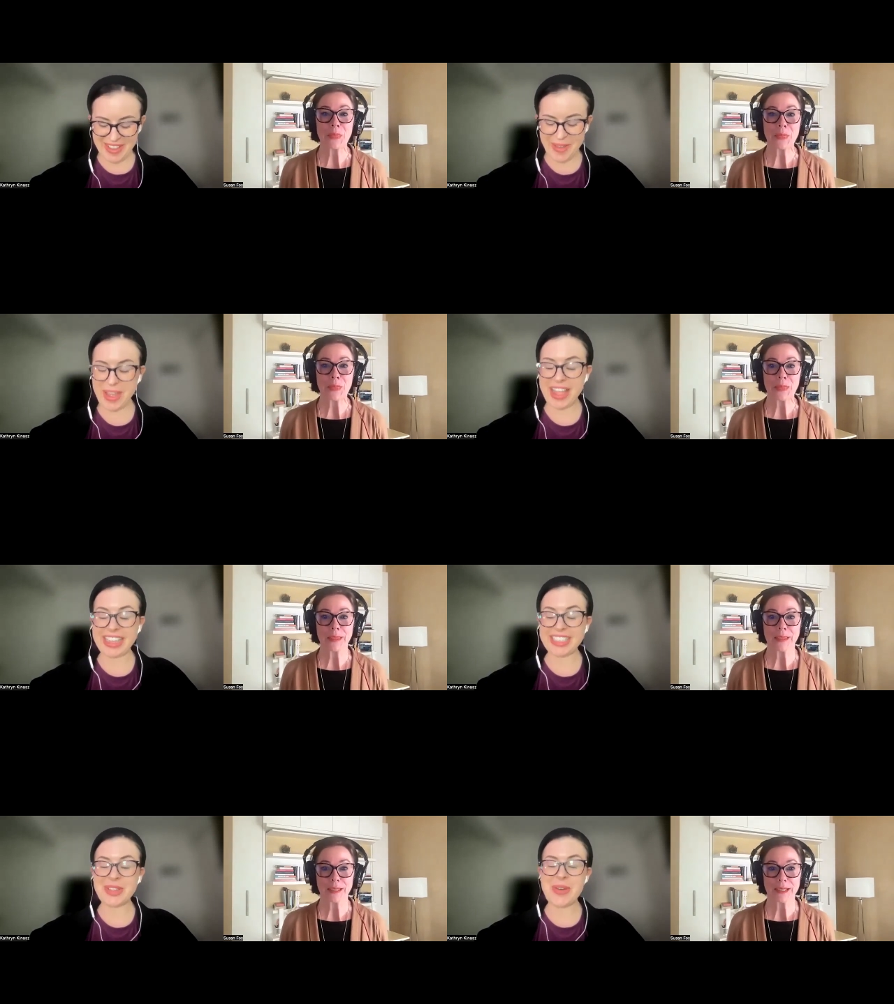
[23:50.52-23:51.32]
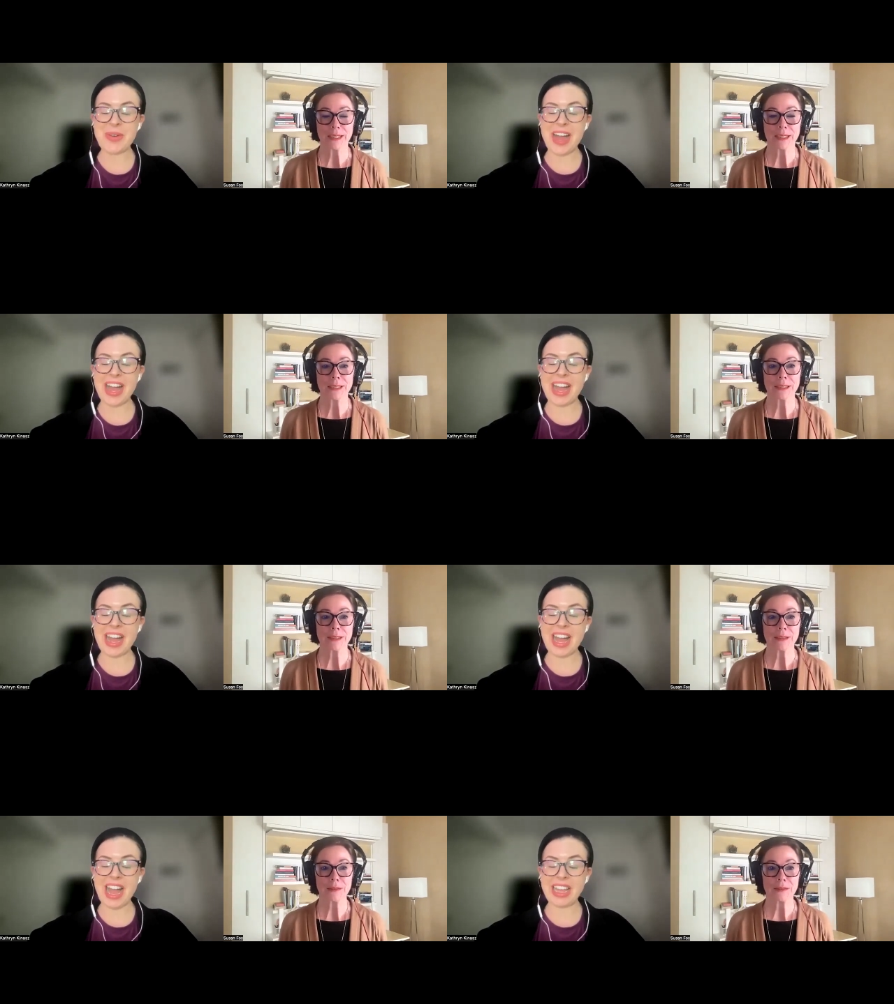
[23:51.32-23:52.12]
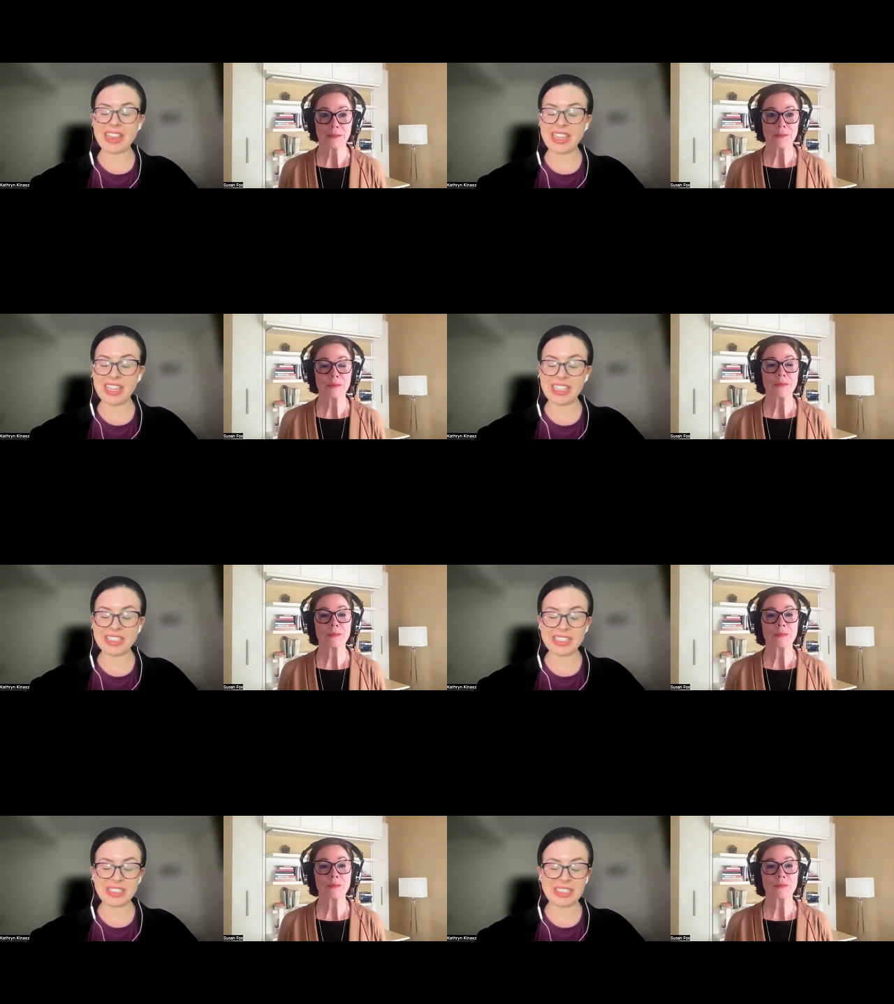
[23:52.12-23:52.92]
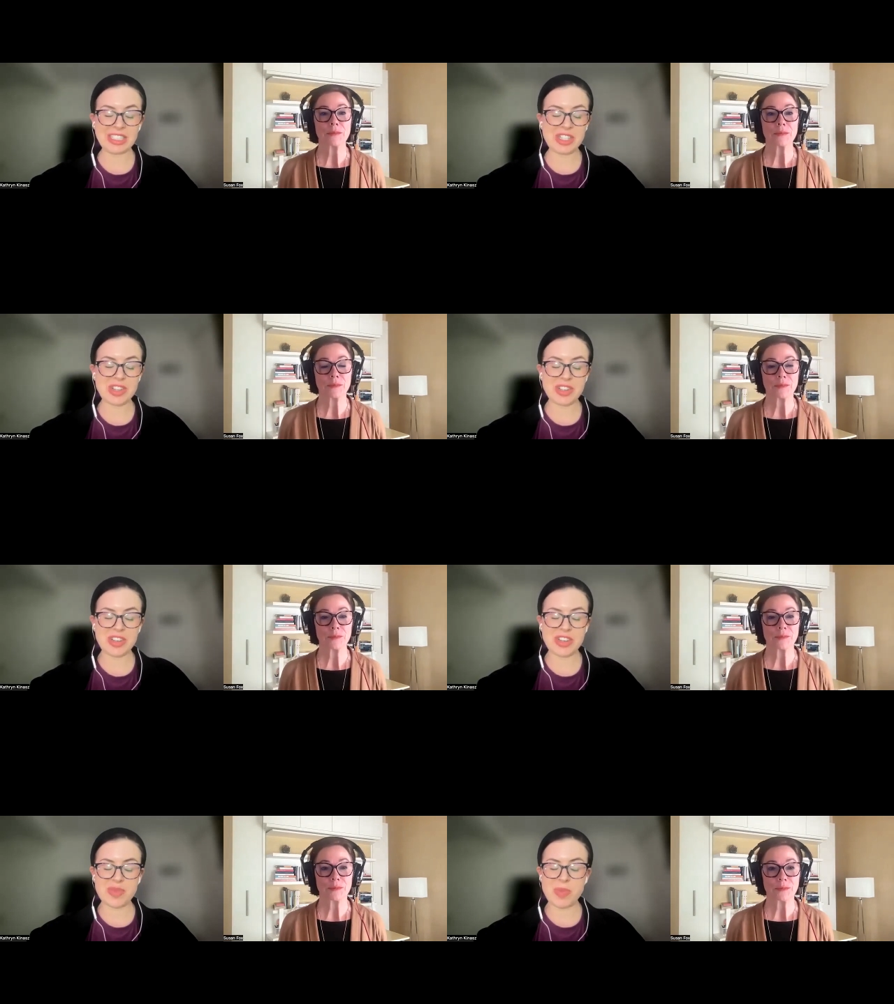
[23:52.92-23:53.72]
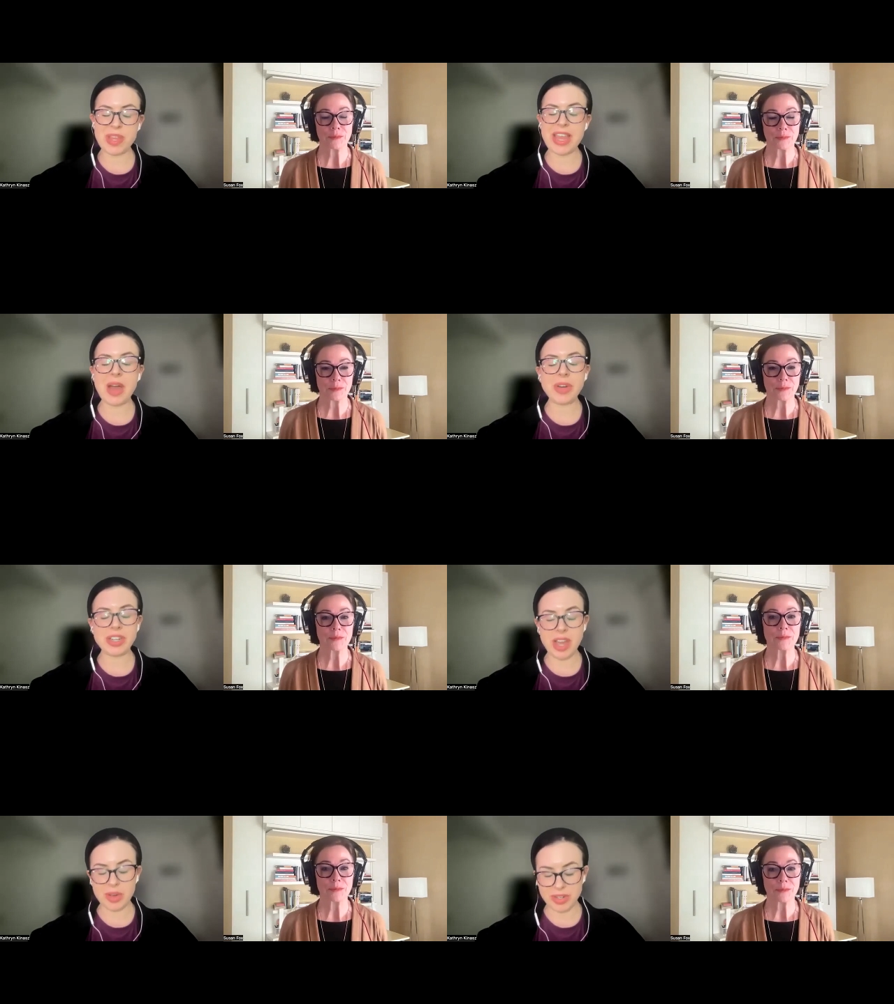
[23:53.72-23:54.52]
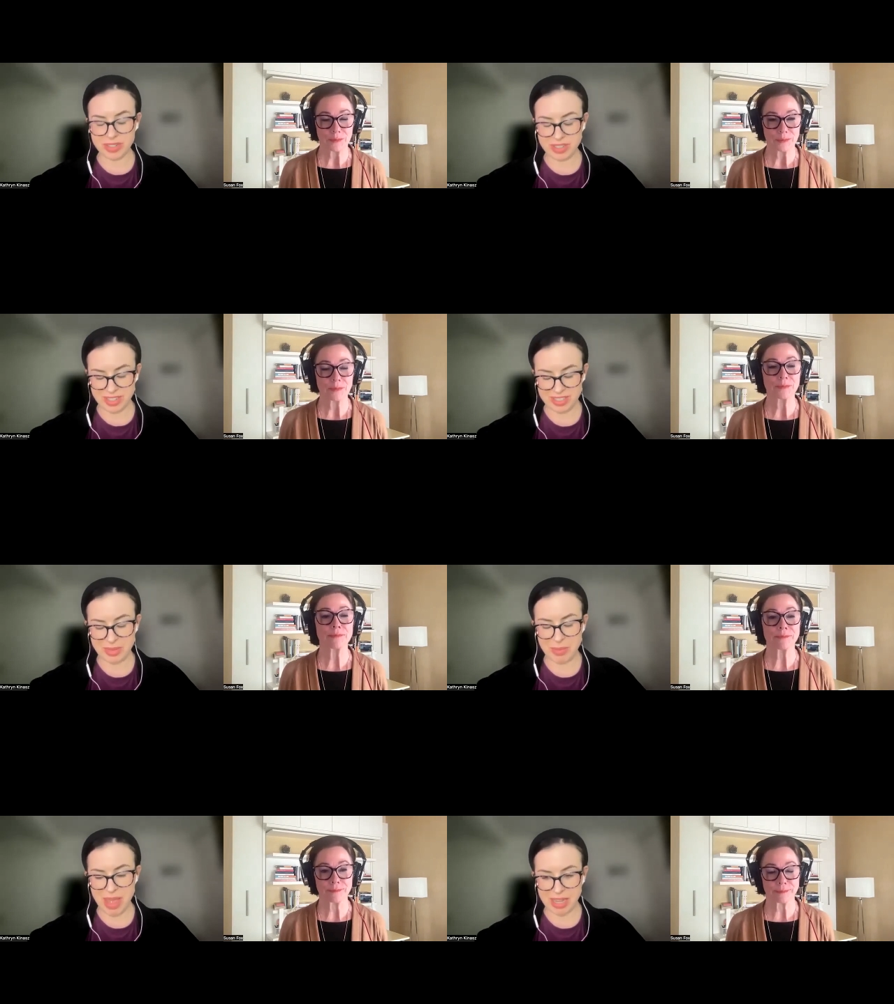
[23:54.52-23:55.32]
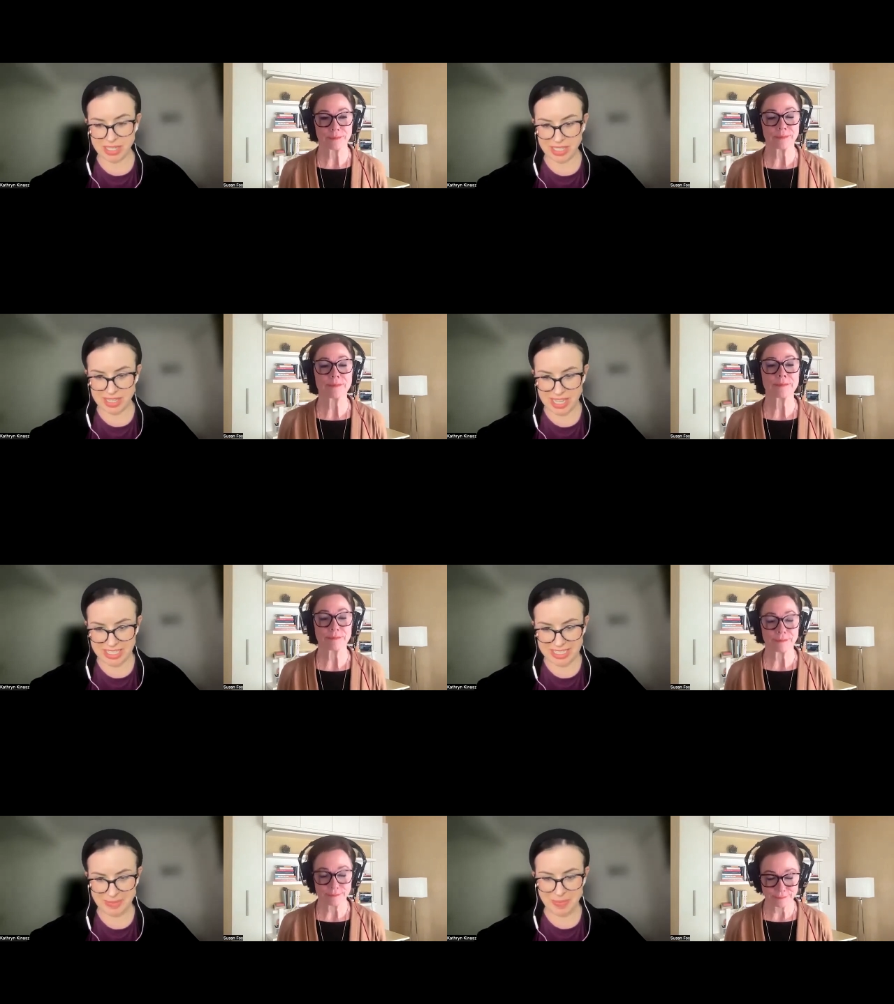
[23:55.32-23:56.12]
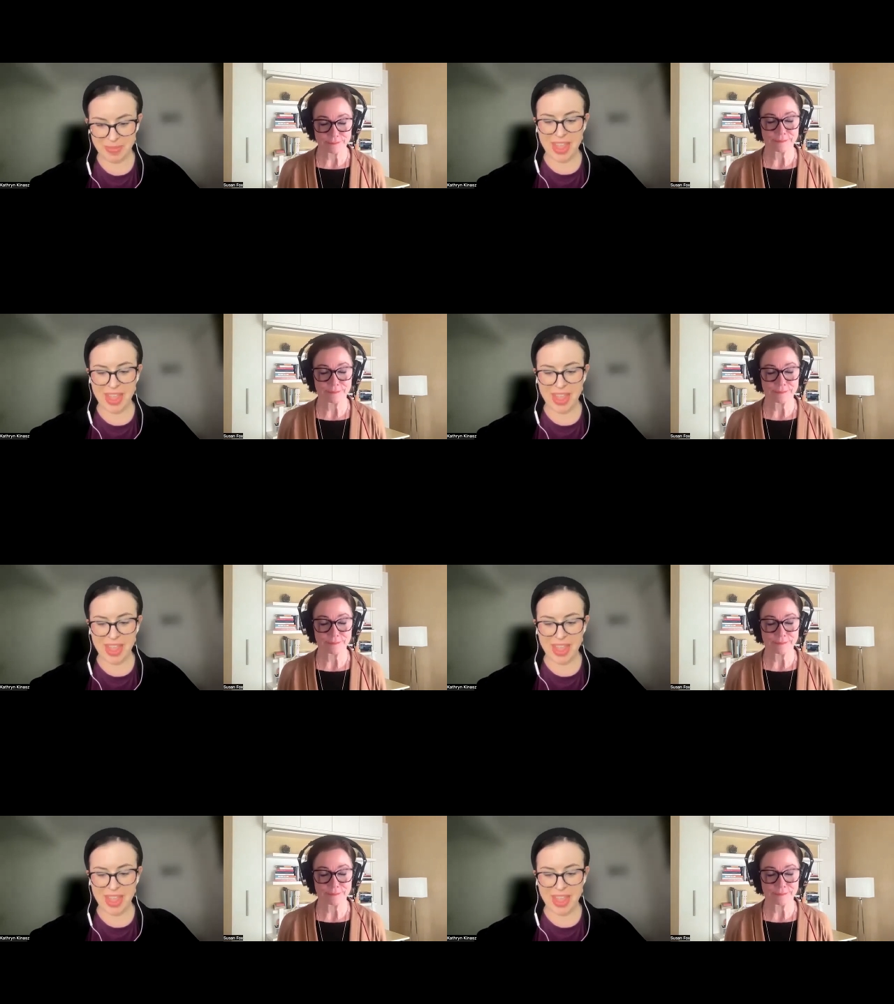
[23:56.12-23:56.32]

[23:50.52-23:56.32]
Speaker 1: okay, so I think it's without a doubt, it's impacting things.